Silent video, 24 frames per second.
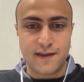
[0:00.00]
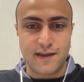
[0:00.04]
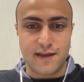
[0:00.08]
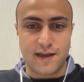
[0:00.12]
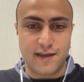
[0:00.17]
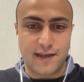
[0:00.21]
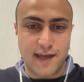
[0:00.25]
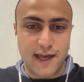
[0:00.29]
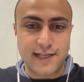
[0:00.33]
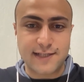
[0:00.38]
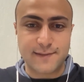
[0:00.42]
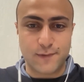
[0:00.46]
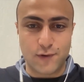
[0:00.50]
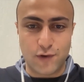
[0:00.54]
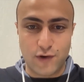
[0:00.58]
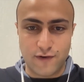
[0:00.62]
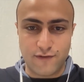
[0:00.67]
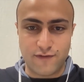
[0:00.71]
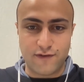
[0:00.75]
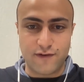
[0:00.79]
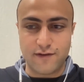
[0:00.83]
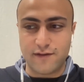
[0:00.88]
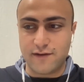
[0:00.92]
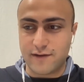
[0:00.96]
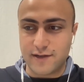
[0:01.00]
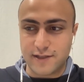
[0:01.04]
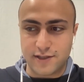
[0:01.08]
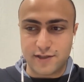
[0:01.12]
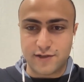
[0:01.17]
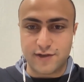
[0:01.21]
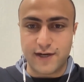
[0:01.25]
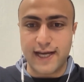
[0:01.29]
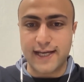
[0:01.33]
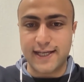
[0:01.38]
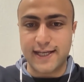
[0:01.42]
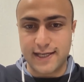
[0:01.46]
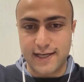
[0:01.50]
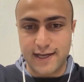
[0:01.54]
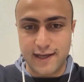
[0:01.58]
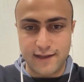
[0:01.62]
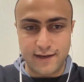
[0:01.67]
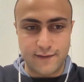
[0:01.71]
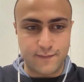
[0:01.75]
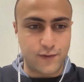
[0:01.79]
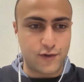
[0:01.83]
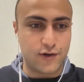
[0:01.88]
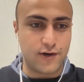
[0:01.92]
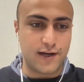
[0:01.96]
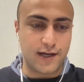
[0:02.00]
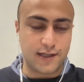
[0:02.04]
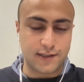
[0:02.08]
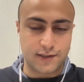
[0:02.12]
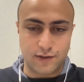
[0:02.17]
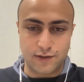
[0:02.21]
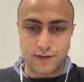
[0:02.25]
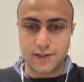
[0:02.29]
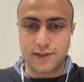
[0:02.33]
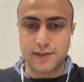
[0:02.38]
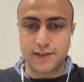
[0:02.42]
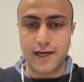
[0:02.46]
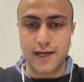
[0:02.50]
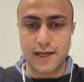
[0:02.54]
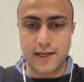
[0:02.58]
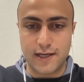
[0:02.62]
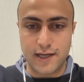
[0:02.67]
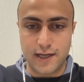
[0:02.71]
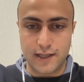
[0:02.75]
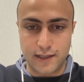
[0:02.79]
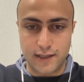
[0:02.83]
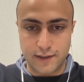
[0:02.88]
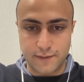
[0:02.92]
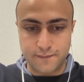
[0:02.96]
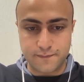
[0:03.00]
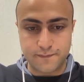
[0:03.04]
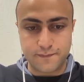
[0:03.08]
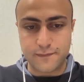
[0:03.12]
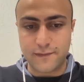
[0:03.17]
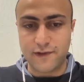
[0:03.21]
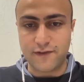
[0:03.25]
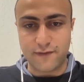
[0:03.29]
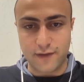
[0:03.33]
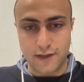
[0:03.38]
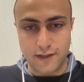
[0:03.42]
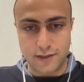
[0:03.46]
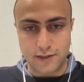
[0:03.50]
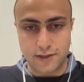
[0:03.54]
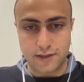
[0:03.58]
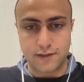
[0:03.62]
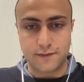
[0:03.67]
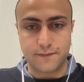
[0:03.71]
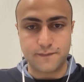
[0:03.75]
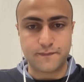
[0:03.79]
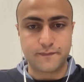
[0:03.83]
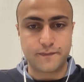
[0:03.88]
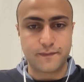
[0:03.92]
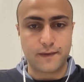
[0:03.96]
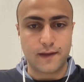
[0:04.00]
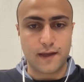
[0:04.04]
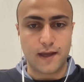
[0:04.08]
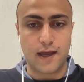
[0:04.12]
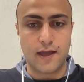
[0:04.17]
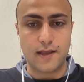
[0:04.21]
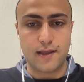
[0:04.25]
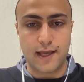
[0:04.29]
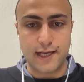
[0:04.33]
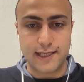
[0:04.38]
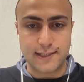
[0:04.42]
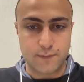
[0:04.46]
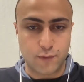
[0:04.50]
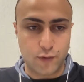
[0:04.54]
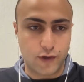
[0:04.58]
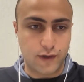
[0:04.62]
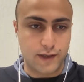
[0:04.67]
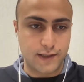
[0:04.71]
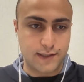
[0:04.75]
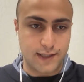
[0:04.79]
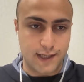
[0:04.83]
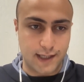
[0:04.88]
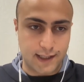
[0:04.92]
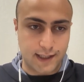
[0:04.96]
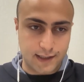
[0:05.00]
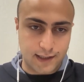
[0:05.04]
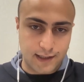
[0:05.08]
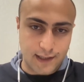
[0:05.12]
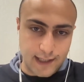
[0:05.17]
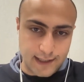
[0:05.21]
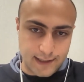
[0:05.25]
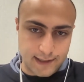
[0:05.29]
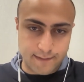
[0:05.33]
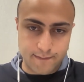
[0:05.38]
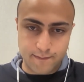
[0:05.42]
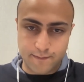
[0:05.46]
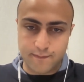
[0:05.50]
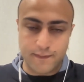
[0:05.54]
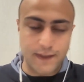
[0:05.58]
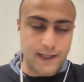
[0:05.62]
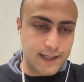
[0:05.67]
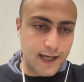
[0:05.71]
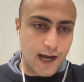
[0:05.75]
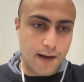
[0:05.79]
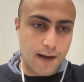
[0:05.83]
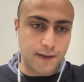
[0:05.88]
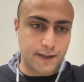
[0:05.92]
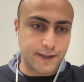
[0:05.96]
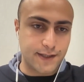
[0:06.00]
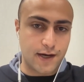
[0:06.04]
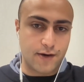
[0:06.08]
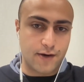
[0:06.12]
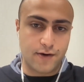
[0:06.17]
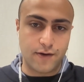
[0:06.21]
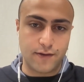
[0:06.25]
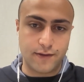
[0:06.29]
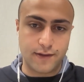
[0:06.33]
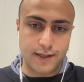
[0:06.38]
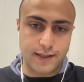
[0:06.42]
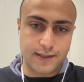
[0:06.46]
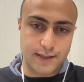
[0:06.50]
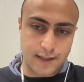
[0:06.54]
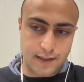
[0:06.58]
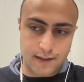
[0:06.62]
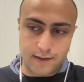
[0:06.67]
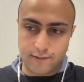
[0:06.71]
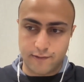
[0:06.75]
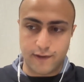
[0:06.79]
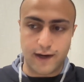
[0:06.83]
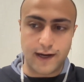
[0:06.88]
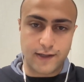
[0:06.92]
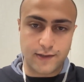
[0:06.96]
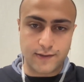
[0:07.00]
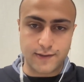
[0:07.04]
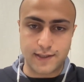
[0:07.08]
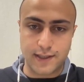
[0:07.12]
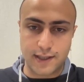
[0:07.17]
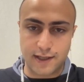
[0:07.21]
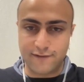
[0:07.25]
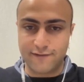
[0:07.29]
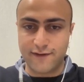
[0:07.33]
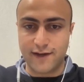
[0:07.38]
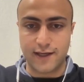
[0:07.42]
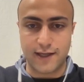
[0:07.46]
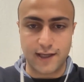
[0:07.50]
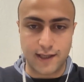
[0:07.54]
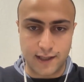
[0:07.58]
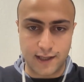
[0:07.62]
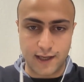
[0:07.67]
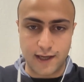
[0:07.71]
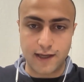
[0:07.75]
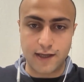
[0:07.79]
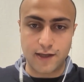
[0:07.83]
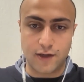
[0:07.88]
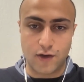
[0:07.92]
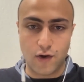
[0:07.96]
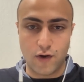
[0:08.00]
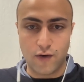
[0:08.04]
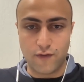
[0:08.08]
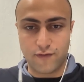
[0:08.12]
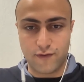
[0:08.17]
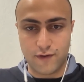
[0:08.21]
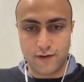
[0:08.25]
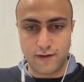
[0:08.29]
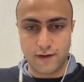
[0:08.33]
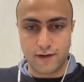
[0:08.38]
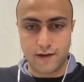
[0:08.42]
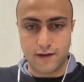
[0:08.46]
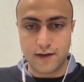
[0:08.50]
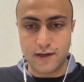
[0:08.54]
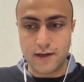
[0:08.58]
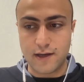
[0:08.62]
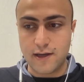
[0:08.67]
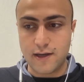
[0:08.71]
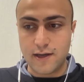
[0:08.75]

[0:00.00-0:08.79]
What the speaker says: And explore further is try another product or try another feature. And exploit is like, let me double down on this and try to see if I can go further.